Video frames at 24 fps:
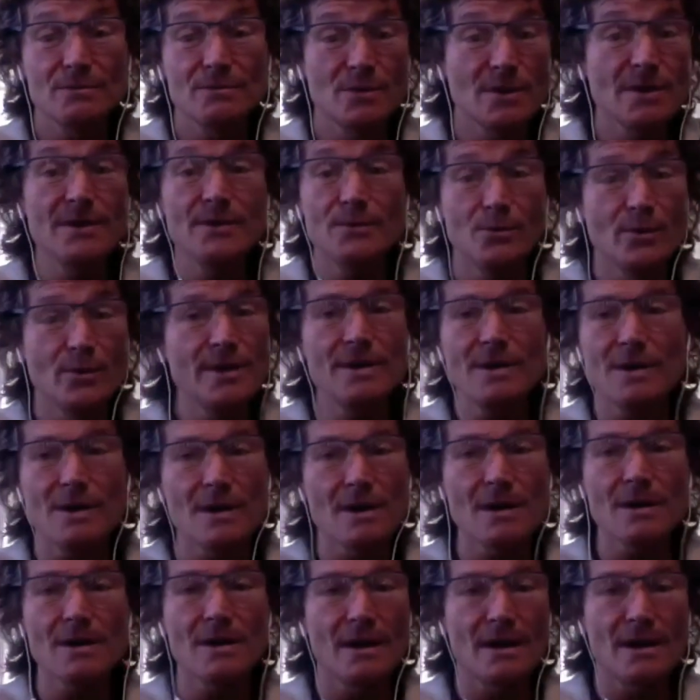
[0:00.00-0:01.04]
we
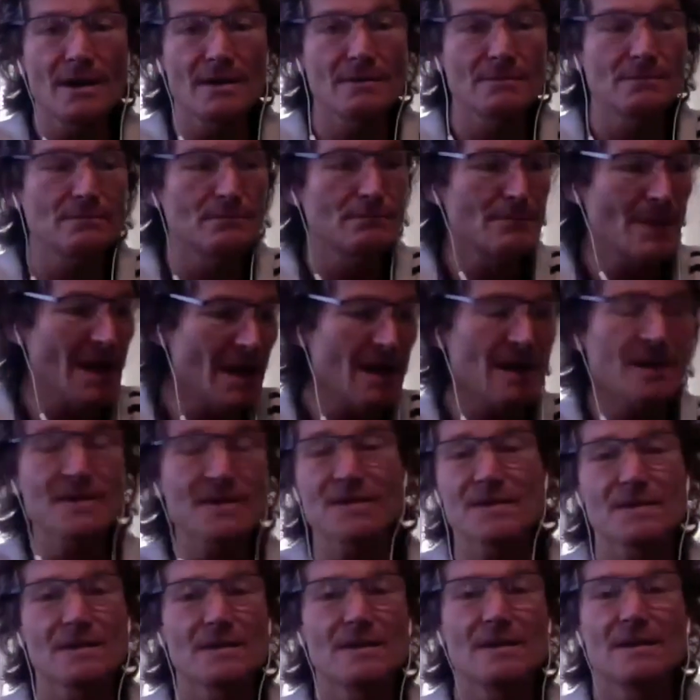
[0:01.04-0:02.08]
are at
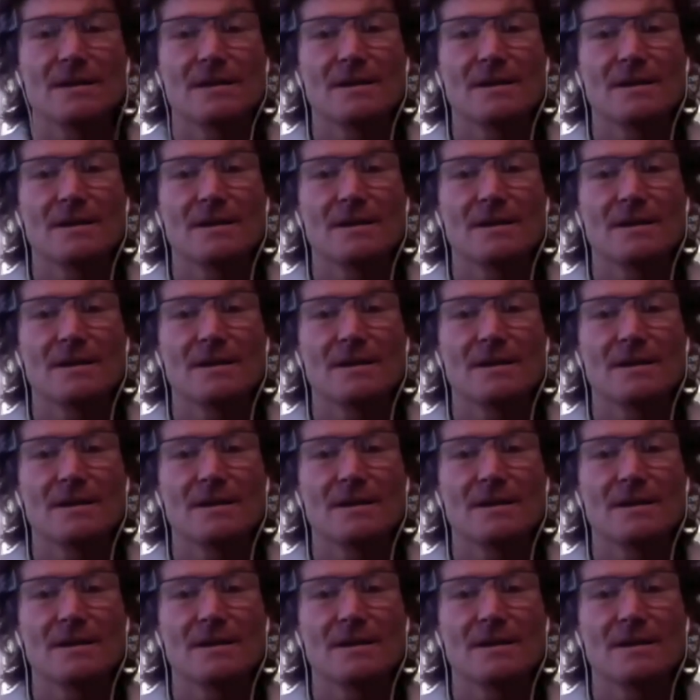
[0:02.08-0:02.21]
mass